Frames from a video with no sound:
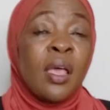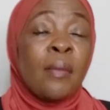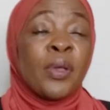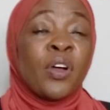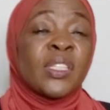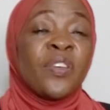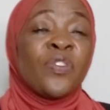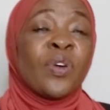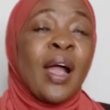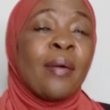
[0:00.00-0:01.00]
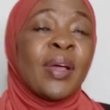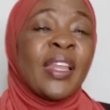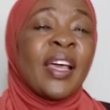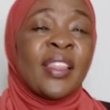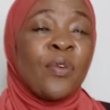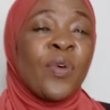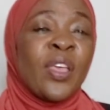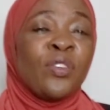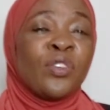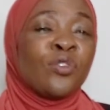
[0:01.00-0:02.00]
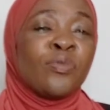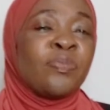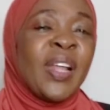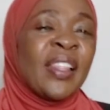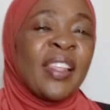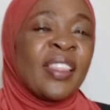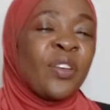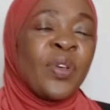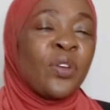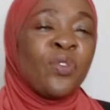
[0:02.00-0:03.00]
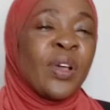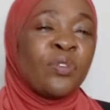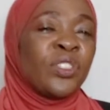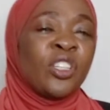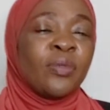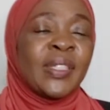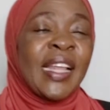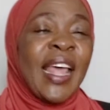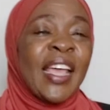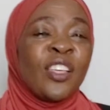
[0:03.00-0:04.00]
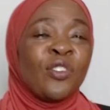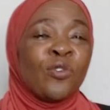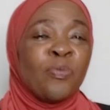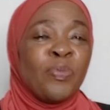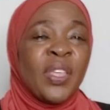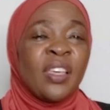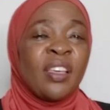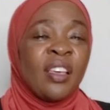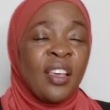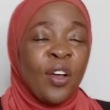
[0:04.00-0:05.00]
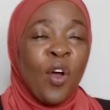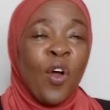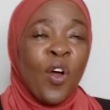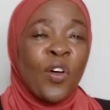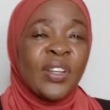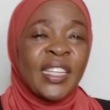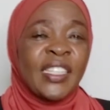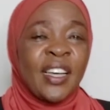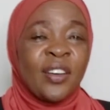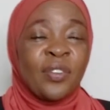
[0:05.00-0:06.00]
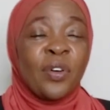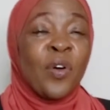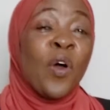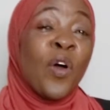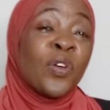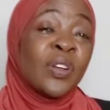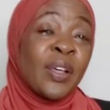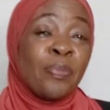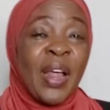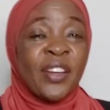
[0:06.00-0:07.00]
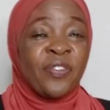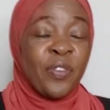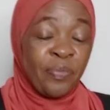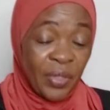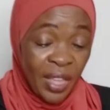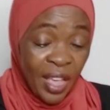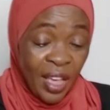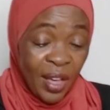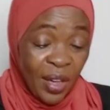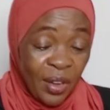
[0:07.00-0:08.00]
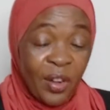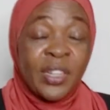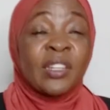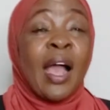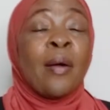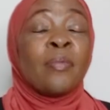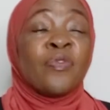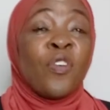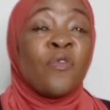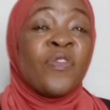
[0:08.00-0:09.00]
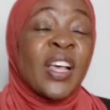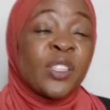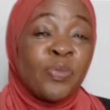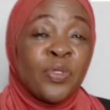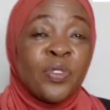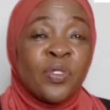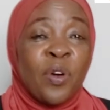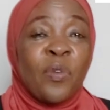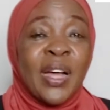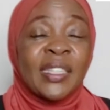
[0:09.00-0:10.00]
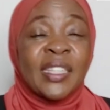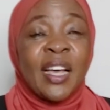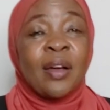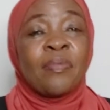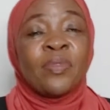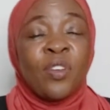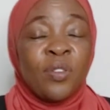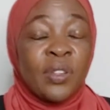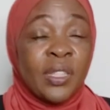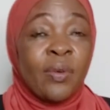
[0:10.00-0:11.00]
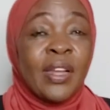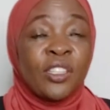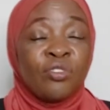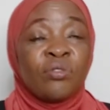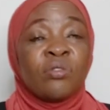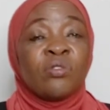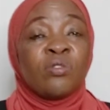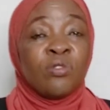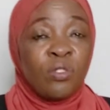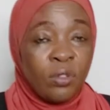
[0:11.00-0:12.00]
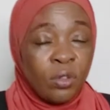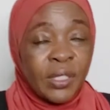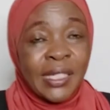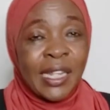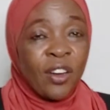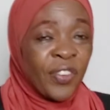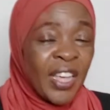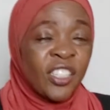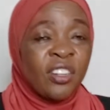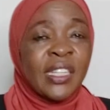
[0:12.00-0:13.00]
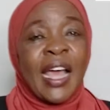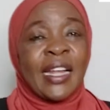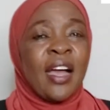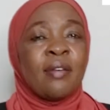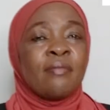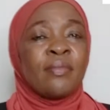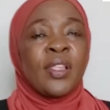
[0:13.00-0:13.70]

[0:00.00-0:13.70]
Because if you come any other way, YouTube doesn't think you are doing a good job. They like you to be on the channel, on the platform. Not come from Facebook or WhatsApp. No, they want you to see the notification and come.